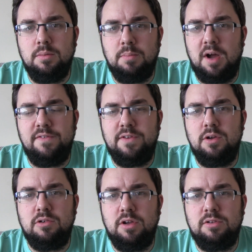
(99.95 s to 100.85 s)
My
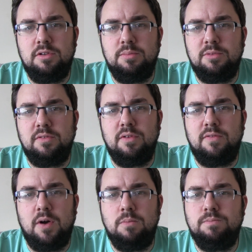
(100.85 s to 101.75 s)
few criticisms of the
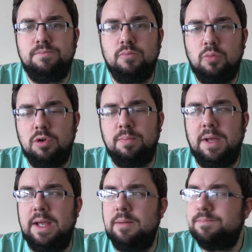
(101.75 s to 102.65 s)
film would
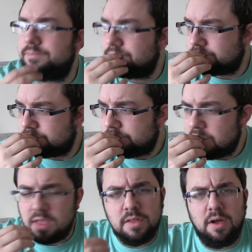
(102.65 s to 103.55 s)
be
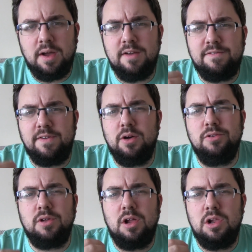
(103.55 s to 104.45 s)
that it
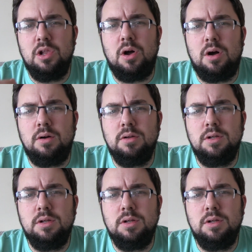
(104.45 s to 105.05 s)
feels a lot